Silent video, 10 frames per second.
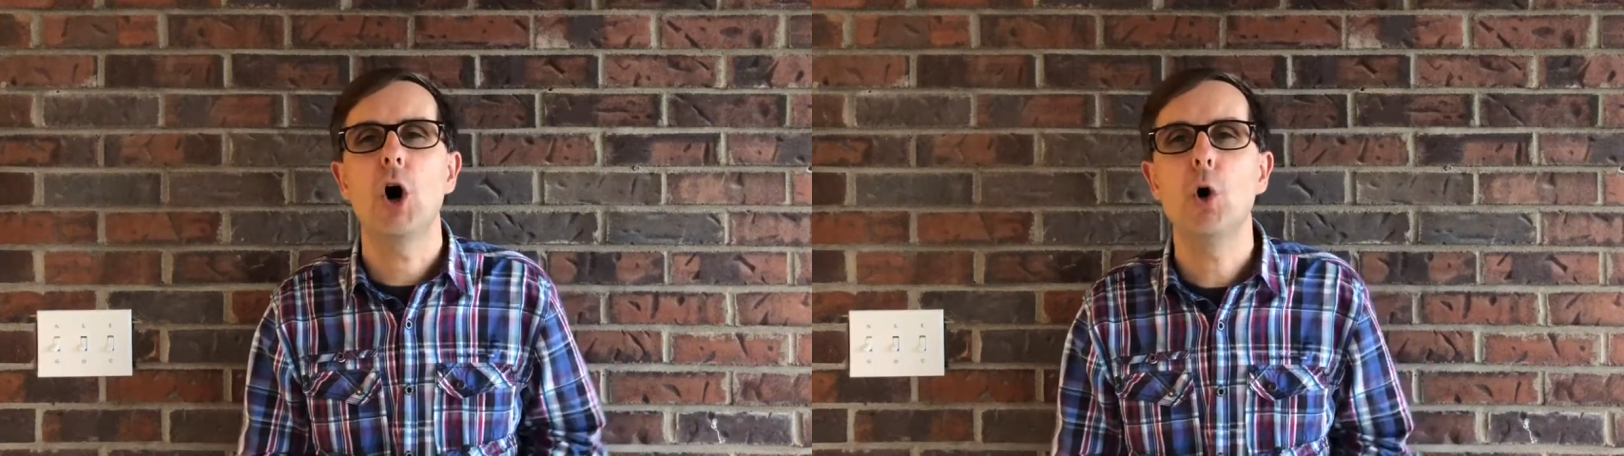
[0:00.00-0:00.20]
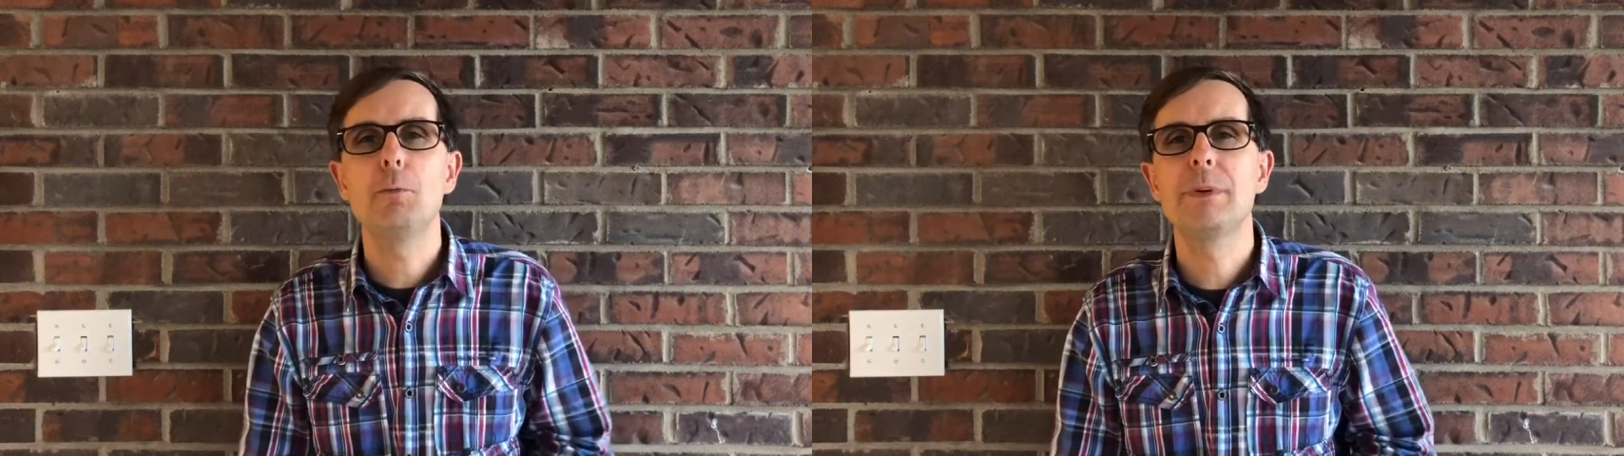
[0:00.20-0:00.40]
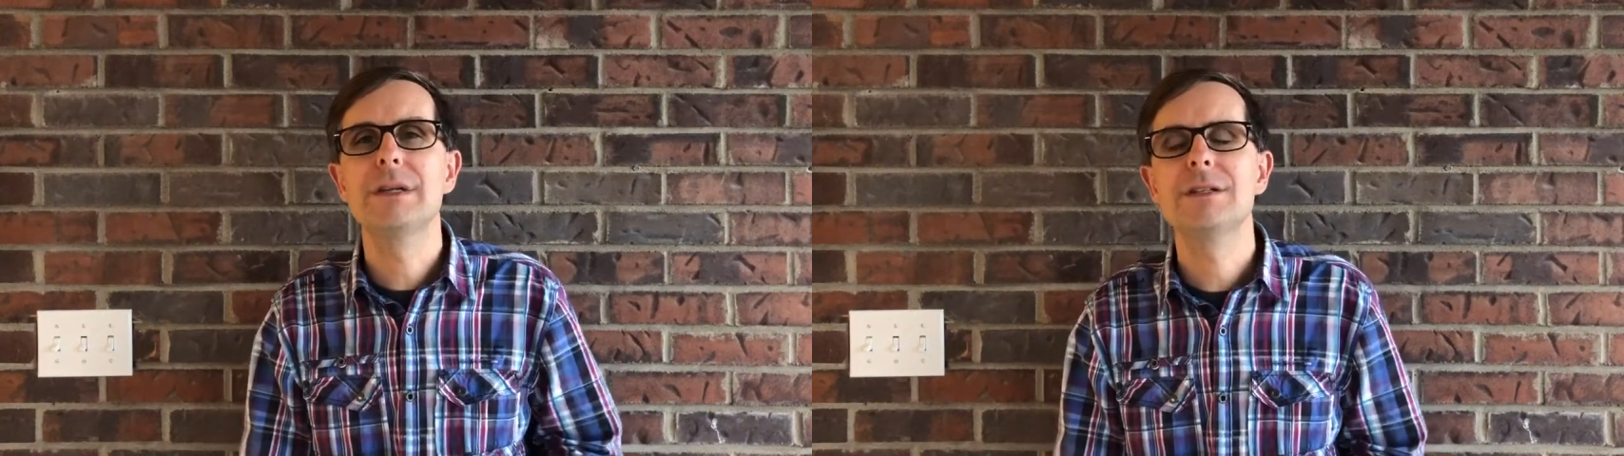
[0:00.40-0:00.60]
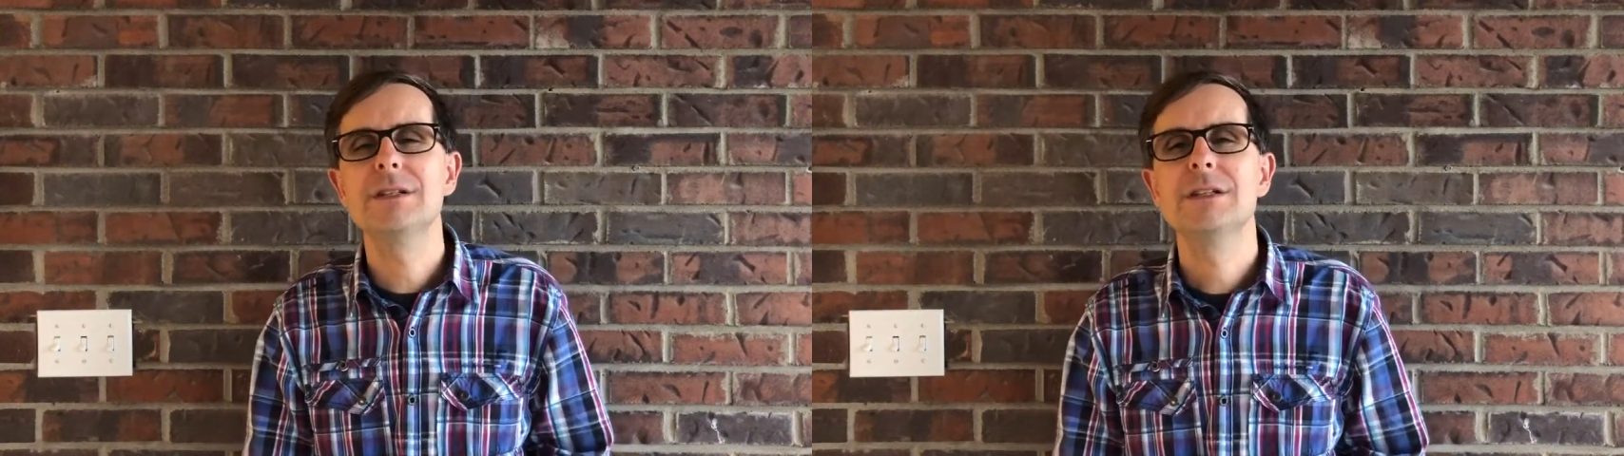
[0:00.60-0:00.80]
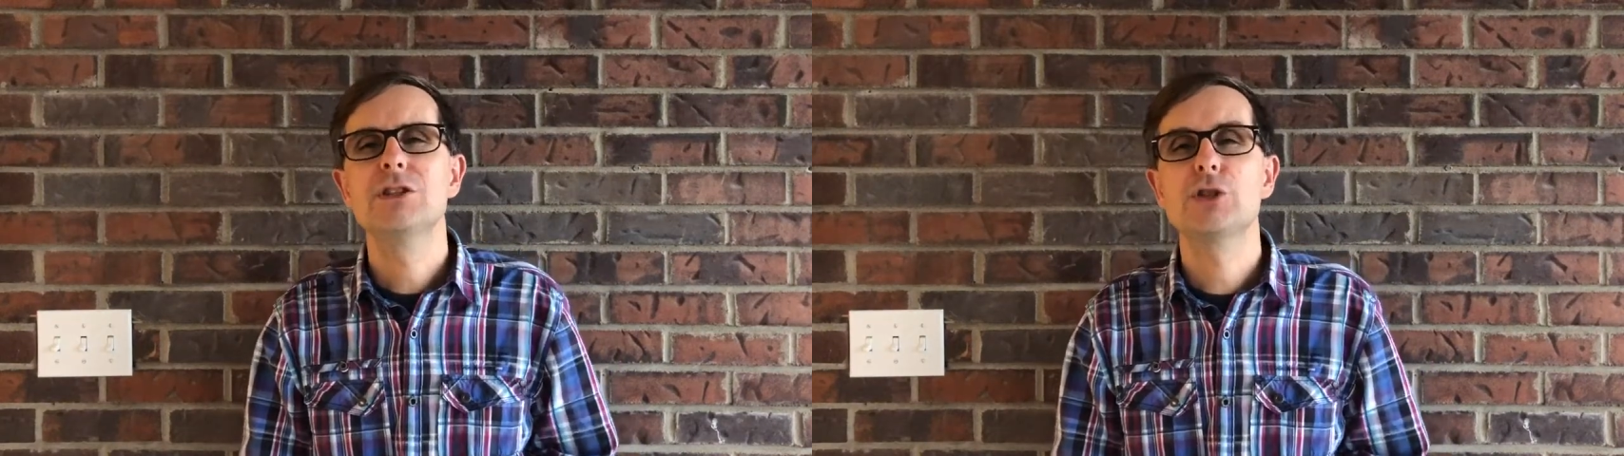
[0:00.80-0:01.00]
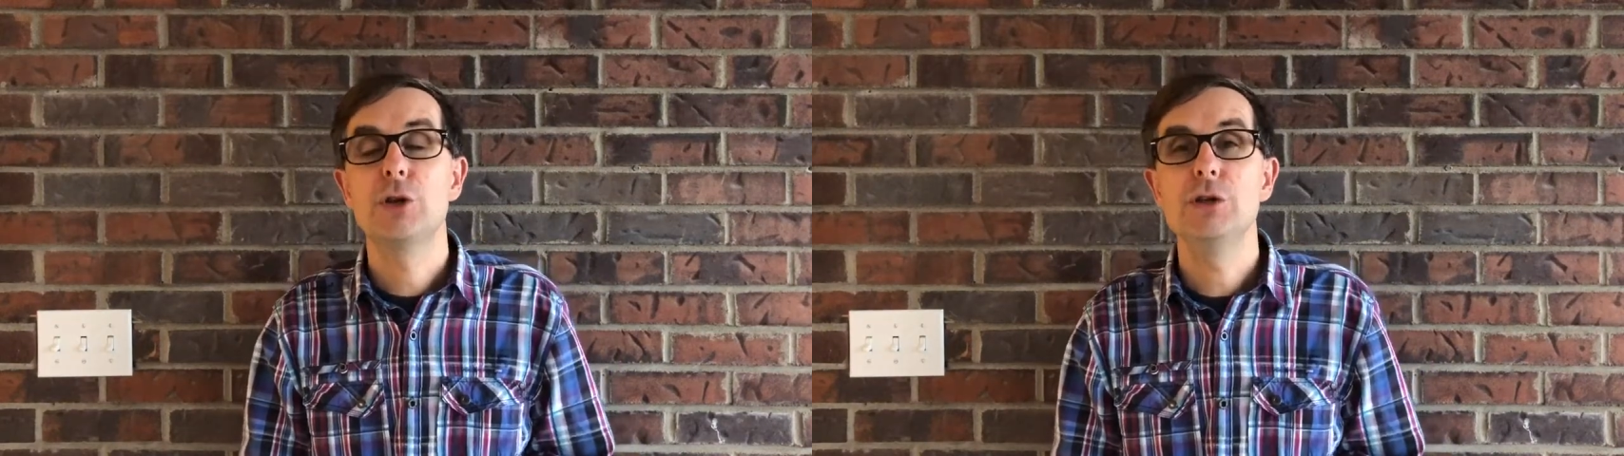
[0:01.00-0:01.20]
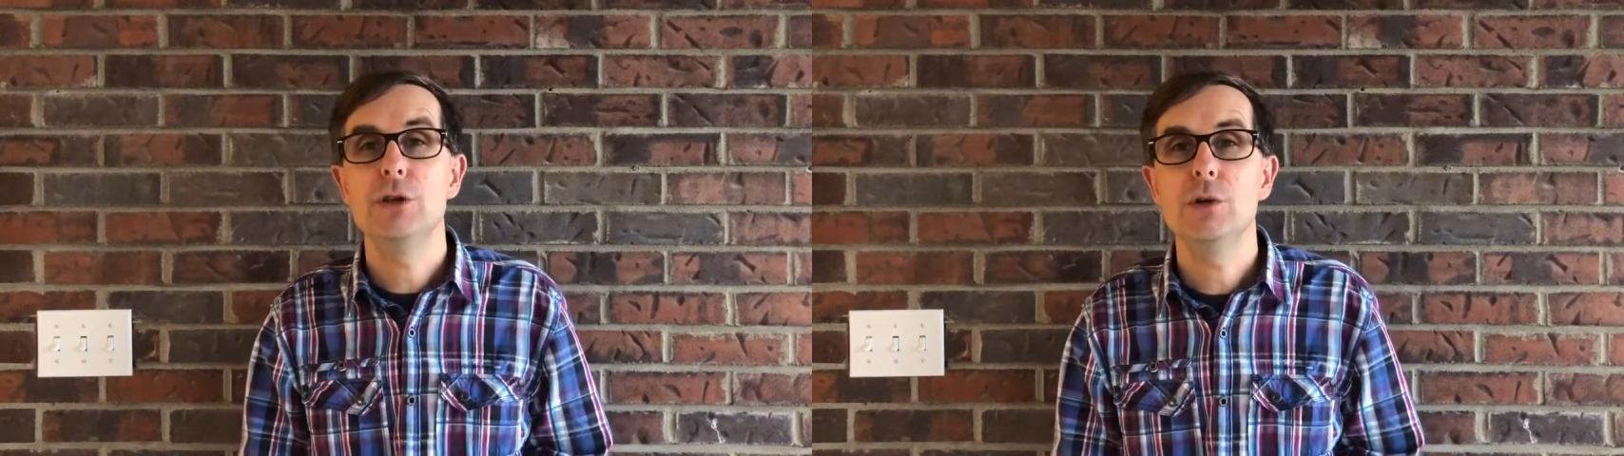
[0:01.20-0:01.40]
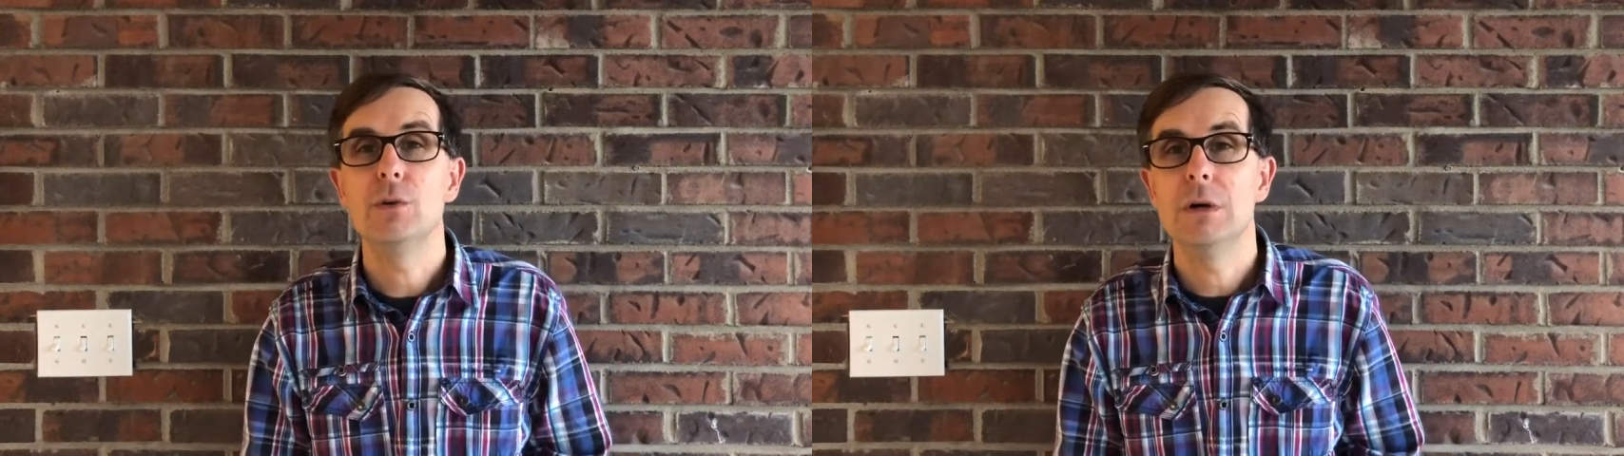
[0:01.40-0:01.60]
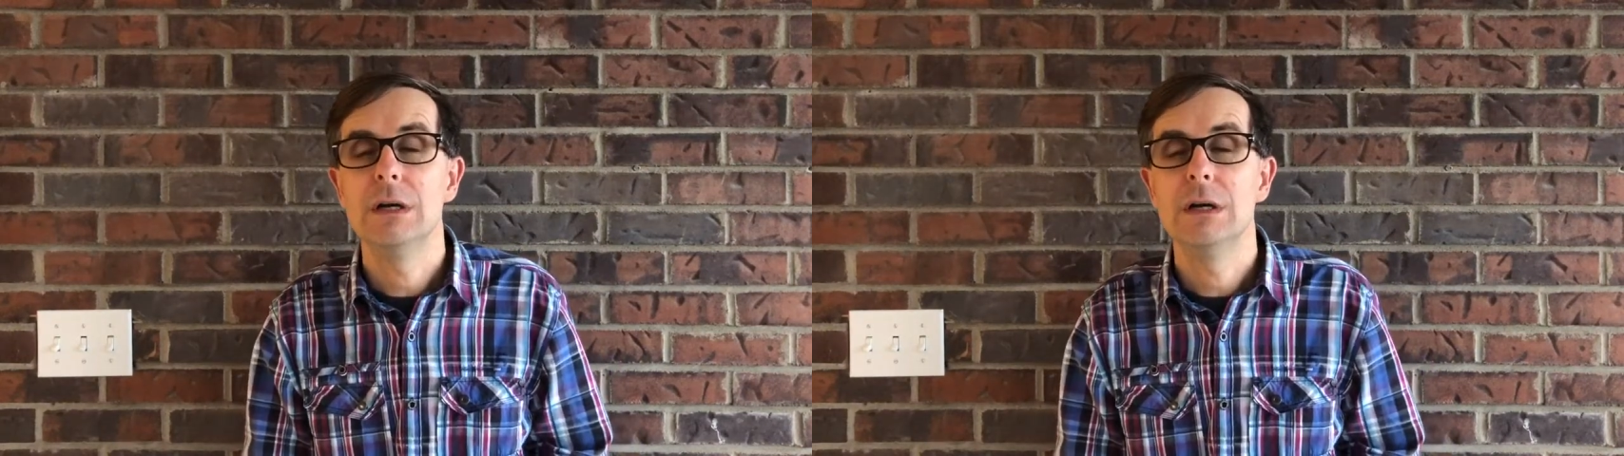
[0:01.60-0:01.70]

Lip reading: opened to you.